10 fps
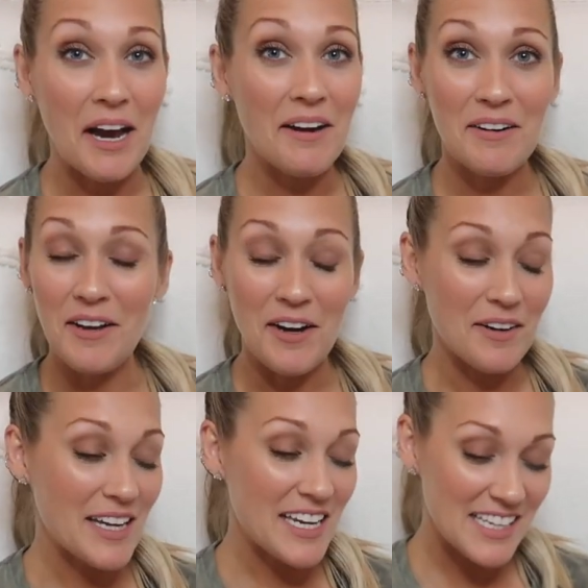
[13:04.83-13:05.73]
I don't
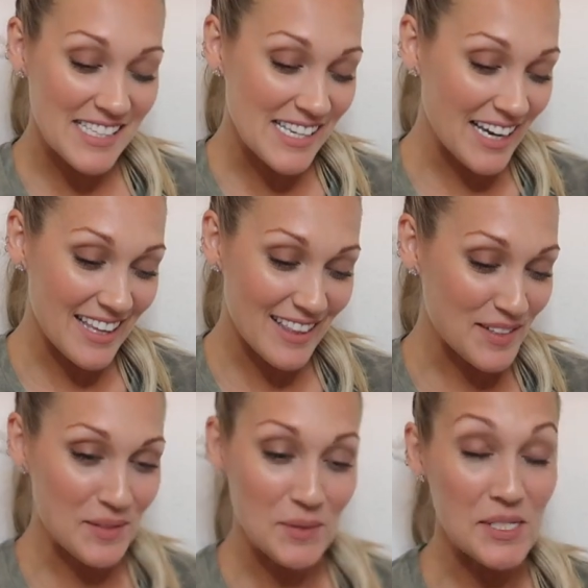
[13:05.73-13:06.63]
know. He is like the
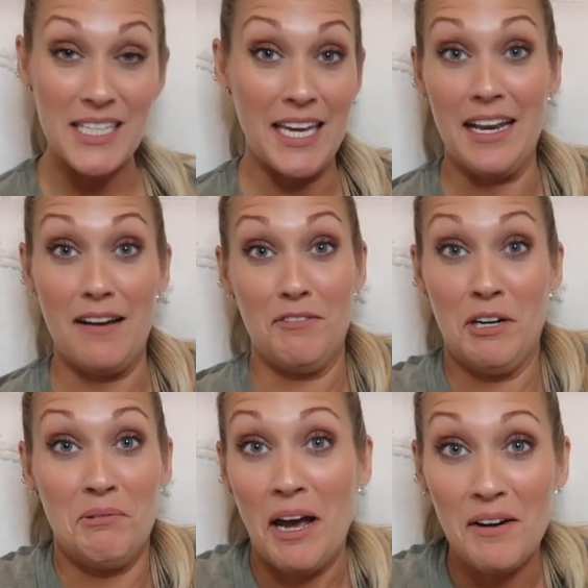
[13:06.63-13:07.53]
coolest kid
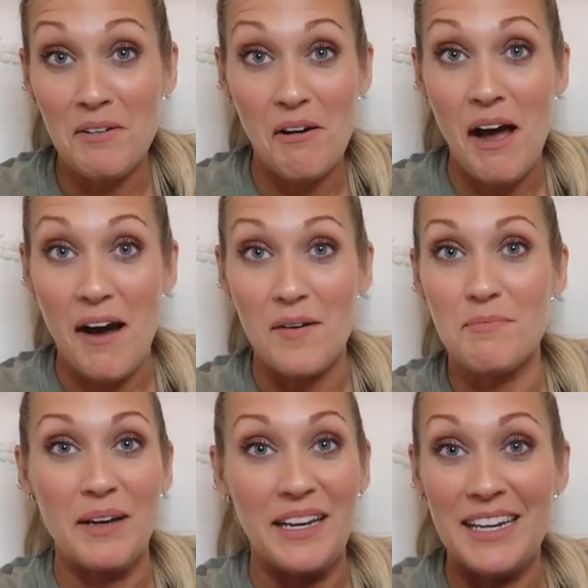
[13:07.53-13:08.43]
ever. I don't know
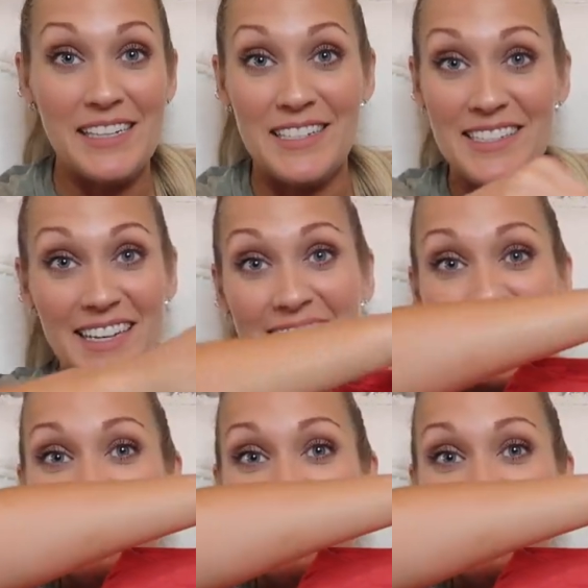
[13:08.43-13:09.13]
how, but he just is.